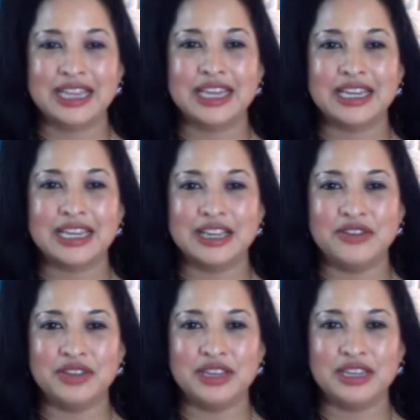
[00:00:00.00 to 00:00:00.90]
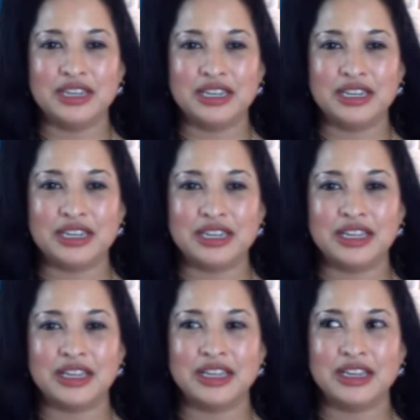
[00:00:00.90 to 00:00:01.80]
that even
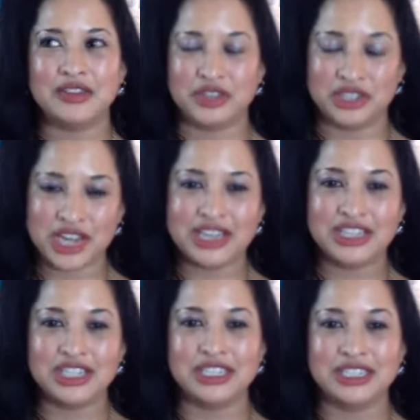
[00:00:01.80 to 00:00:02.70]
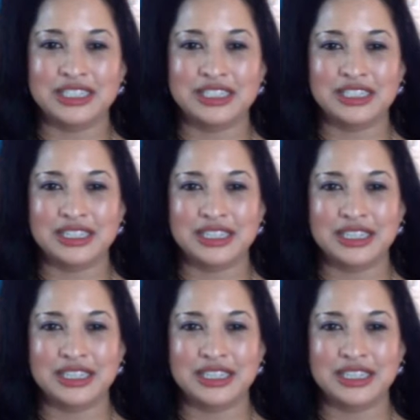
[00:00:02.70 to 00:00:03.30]
if it changes